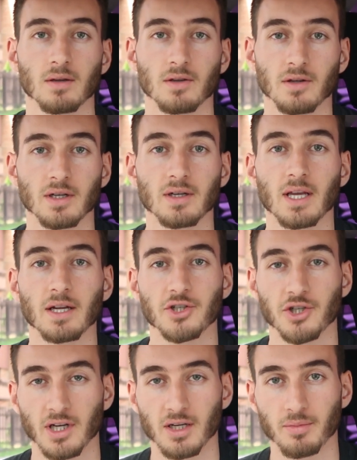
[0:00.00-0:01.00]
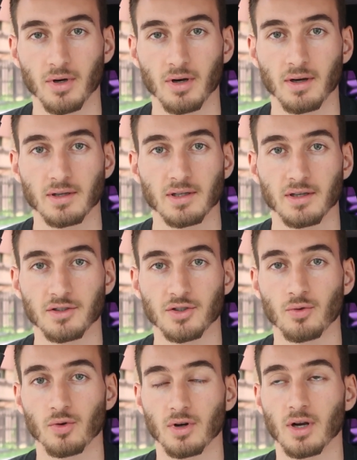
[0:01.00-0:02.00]
You didn't get chickenpox because
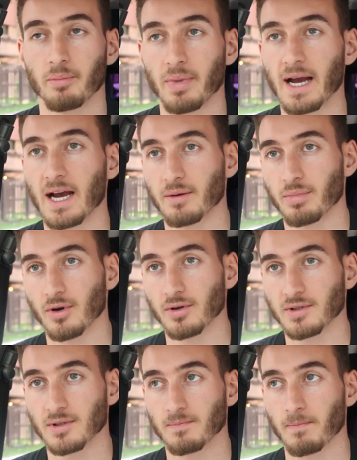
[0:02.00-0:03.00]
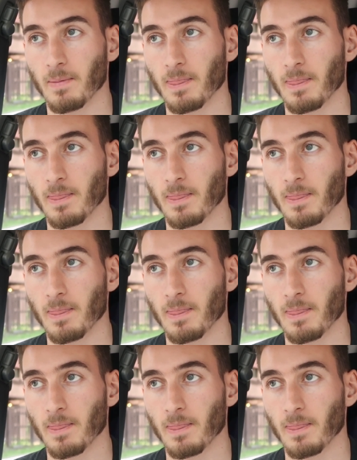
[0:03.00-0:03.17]
you were a bad person.